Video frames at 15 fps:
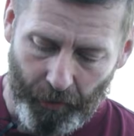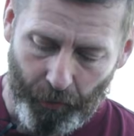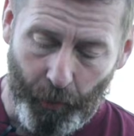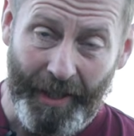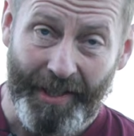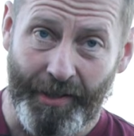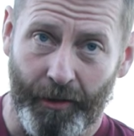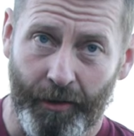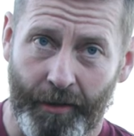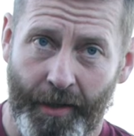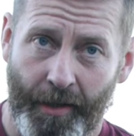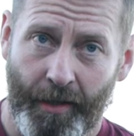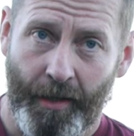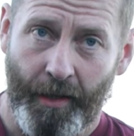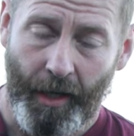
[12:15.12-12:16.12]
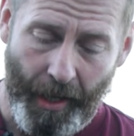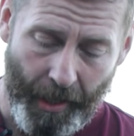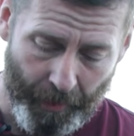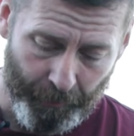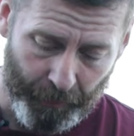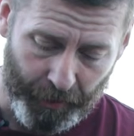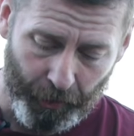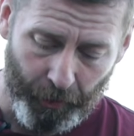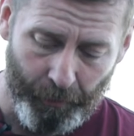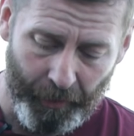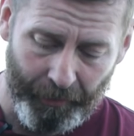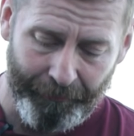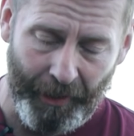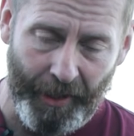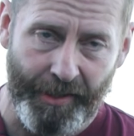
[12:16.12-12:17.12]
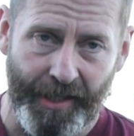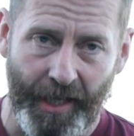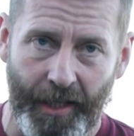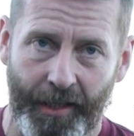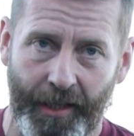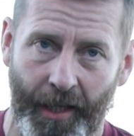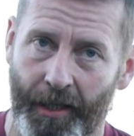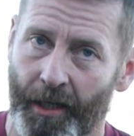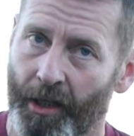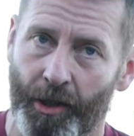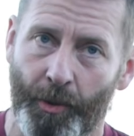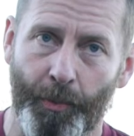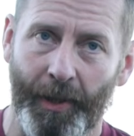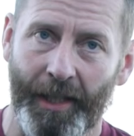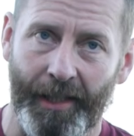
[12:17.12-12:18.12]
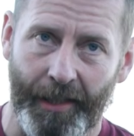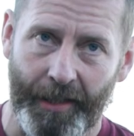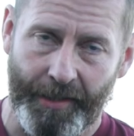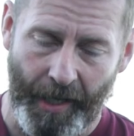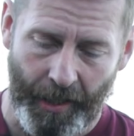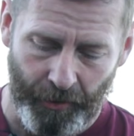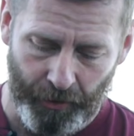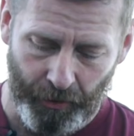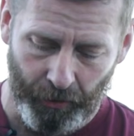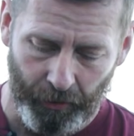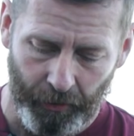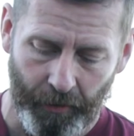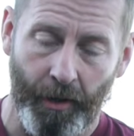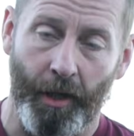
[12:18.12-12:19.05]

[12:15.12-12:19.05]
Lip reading: Whistles. Going with the first aid kit, completely essential.